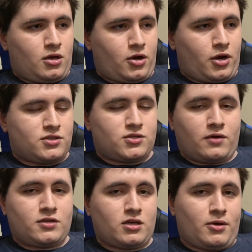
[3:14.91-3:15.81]
Alright, so
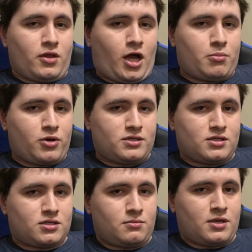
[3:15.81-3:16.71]
I've talked about the operating
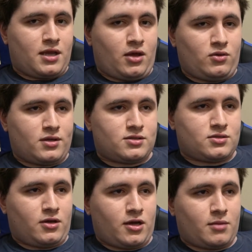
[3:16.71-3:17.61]
system. Now let's
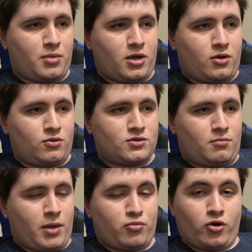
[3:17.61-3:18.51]
talk about
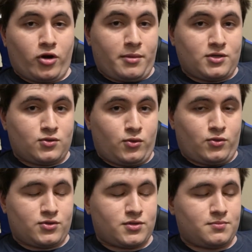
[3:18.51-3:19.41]
my programming
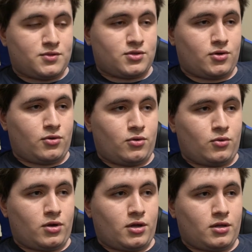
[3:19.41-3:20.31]
tools.
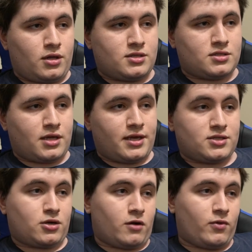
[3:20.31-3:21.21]
So let's,
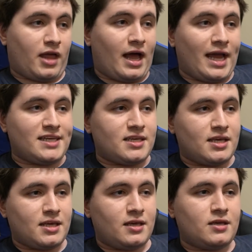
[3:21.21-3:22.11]
start off with
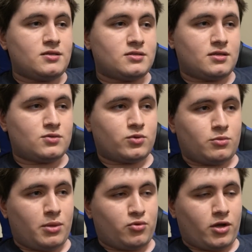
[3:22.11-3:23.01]
IDEs. This one will
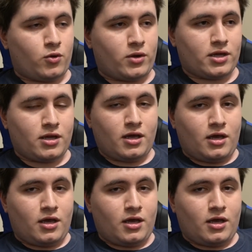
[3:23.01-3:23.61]
be pretty quick.